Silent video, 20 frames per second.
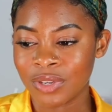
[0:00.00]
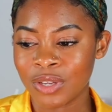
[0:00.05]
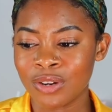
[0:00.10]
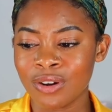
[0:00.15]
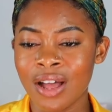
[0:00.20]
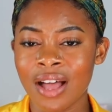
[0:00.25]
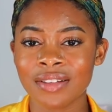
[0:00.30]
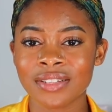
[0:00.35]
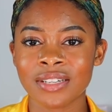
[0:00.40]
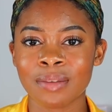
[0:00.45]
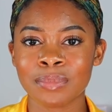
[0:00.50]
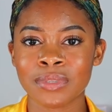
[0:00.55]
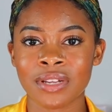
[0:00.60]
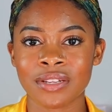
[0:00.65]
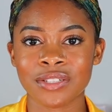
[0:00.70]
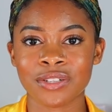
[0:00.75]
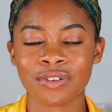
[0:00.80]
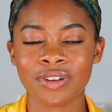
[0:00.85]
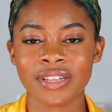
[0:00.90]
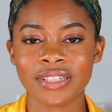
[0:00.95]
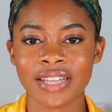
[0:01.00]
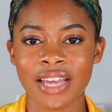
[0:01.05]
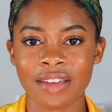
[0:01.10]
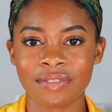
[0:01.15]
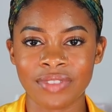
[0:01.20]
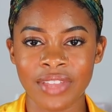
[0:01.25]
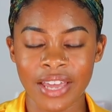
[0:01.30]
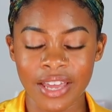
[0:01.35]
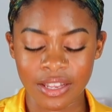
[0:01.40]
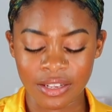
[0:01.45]
You know how some sunscreens
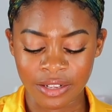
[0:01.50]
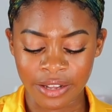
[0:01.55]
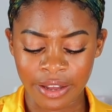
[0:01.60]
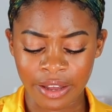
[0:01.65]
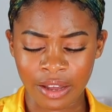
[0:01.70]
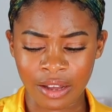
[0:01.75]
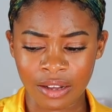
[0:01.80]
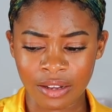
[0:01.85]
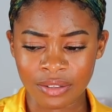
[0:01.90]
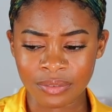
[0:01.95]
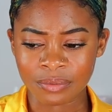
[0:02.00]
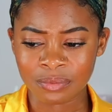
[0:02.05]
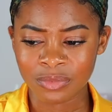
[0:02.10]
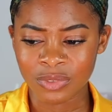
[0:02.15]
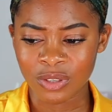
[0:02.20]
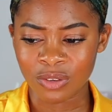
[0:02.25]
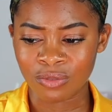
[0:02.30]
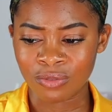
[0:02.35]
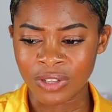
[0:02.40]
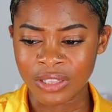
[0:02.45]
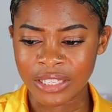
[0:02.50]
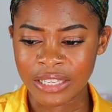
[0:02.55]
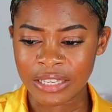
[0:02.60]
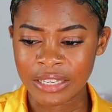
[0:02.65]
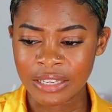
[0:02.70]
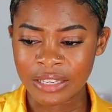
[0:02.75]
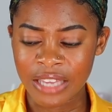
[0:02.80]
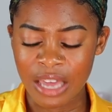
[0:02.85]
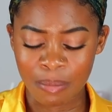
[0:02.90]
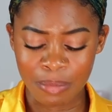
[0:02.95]
have that like
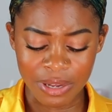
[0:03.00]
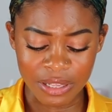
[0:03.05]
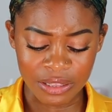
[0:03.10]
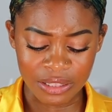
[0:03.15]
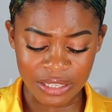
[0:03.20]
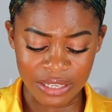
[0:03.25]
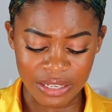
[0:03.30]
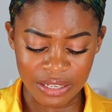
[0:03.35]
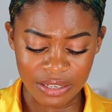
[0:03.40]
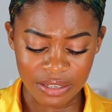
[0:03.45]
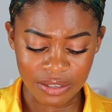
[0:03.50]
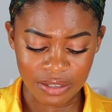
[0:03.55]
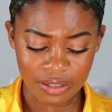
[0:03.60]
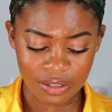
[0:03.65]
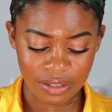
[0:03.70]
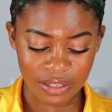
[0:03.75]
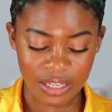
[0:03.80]
really chemically